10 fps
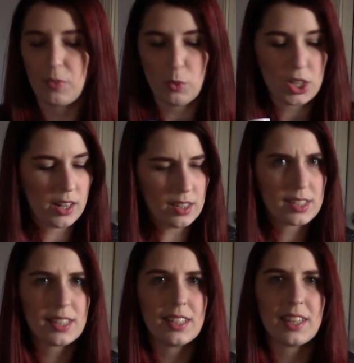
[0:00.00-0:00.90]
which I
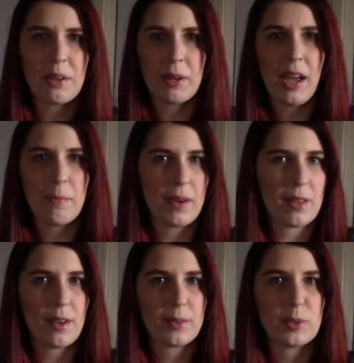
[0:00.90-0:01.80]
honestly didn't think would happen. I
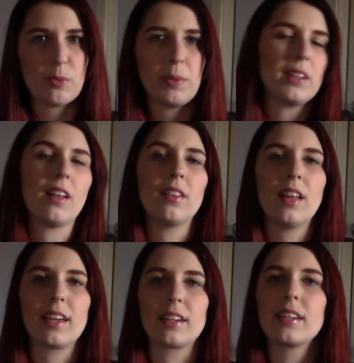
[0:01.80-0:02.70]
thought this would be a lot
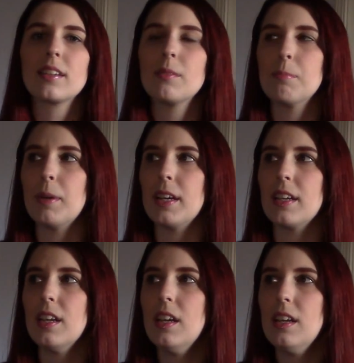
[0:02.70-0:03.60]
lighter,
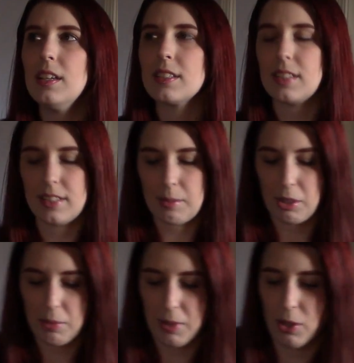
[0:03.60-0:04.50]
but since I'm
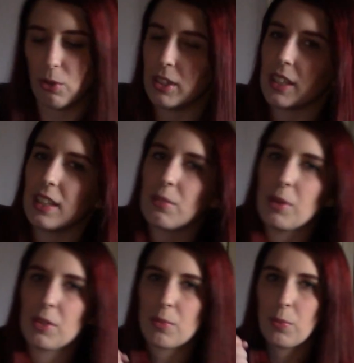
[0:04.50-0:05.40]
going to be holding it
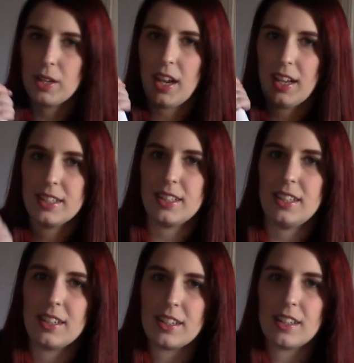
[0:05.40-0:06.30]
with one hand
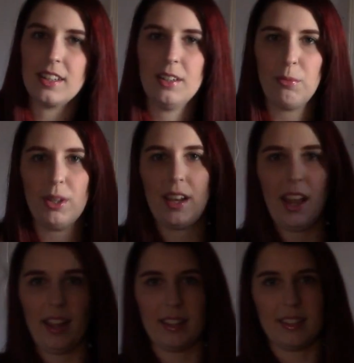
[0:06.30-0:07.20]
here and one
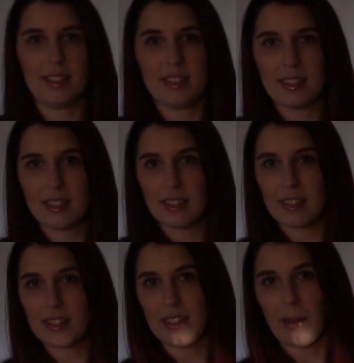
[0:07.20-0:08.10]
hand
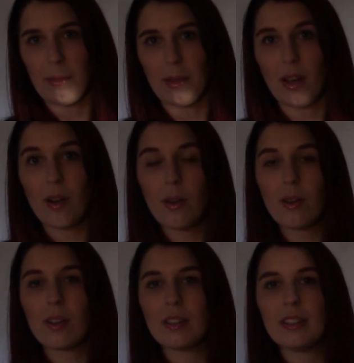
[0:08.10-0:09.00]
down below,
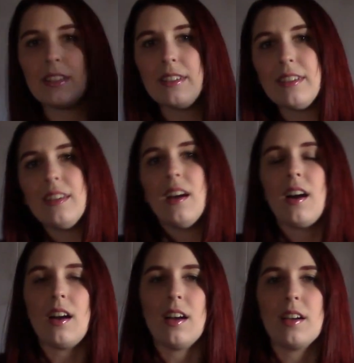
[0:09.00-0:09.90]

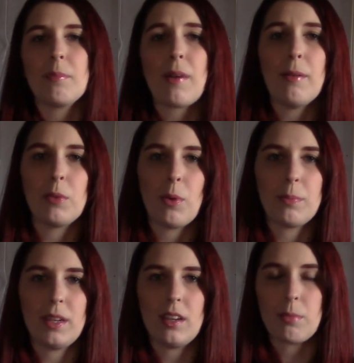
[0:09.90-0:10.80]
it probably won't
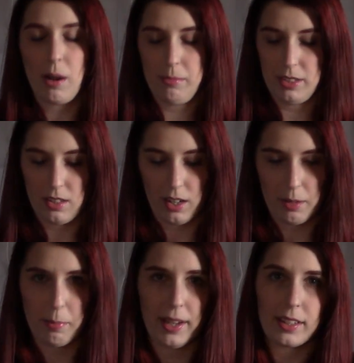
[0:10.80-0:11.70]
be a problem. It's not going
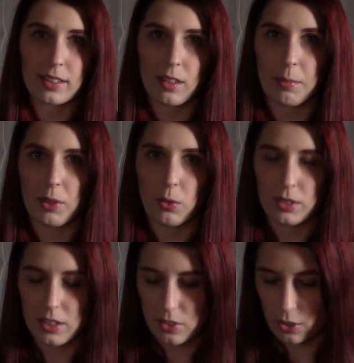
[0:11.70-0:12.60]
to bend because I'll be
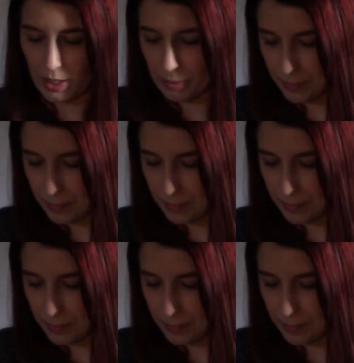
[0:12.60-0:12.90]
holding it straight.